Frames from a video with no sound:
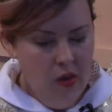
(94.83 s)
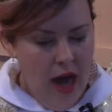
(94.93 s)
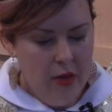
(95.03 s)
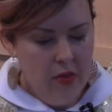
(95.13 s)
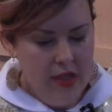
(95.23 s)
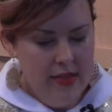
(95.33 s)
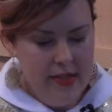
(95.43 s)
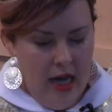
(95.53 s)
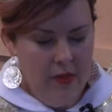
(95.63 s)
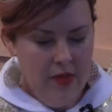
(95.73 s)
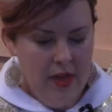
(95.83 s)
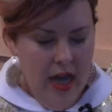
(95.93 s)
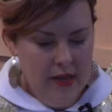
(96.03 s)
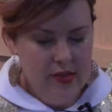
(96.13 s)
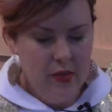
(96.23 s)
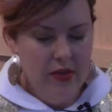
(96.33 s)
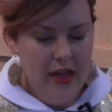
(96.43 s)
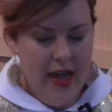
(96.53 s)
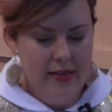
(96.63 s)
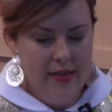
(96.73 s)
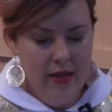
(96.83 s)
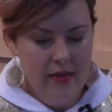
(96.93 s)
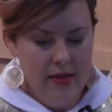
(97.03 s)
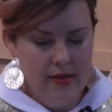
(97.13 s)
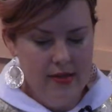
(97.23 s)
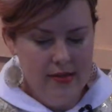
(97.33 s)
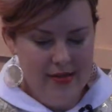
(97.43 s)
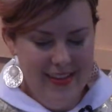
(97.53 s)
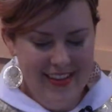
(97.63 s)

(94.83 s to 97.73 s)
I will let down the nets." When they had done this,